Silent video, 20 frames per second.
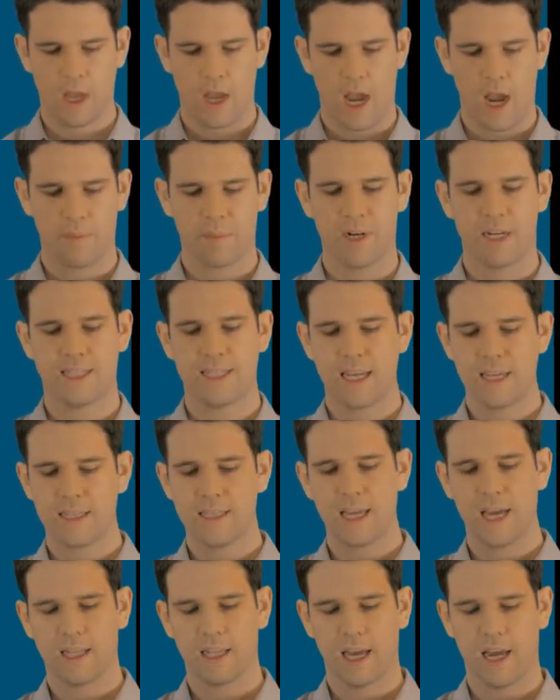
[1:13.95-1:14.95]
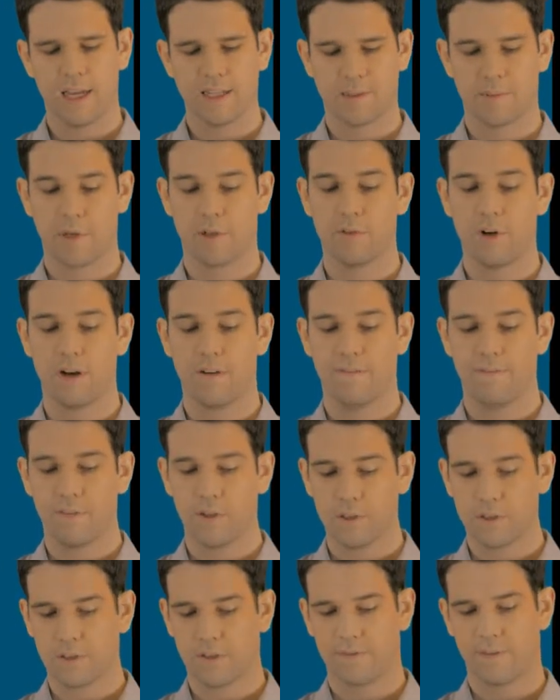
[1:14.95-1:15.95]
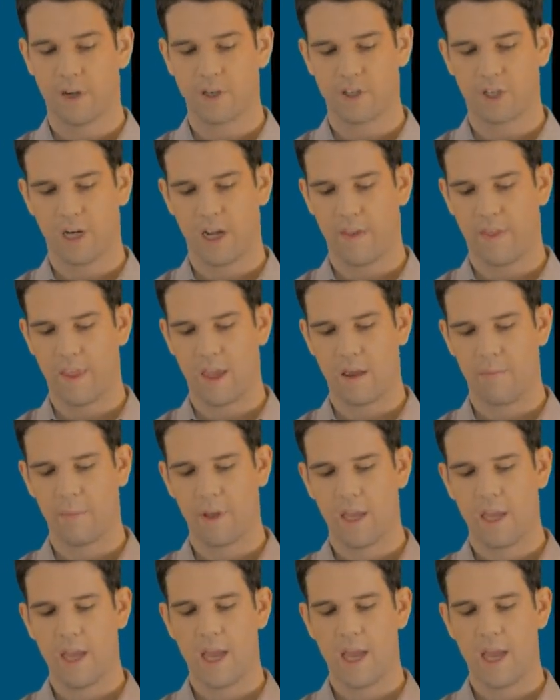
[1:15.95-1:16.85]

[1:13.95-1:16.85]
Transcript: I'm going to take the LIs, I'm going to run a filter function on them,